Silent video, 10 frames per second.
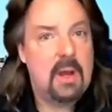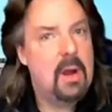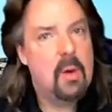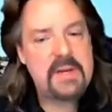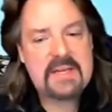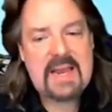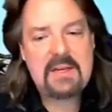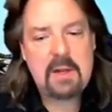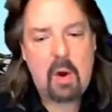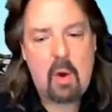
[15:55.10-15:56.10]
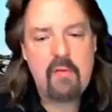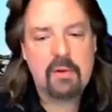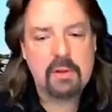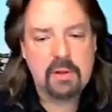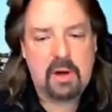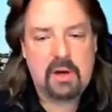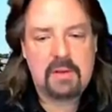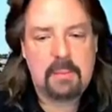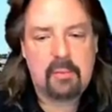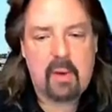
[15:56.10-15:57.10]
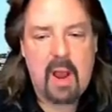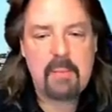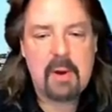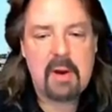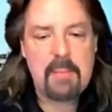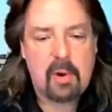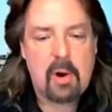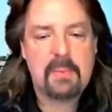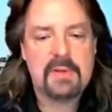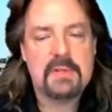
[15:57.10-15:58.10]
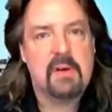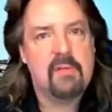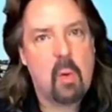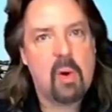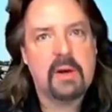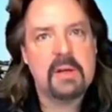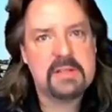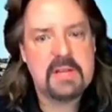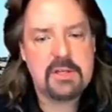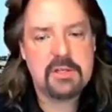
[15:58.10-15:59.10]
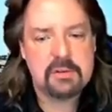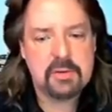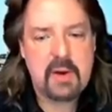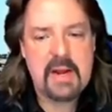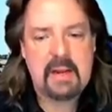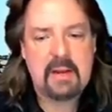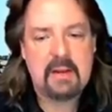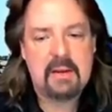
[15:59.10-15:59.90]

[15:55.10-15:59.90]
we tend to overlook the primary purpose of organizational training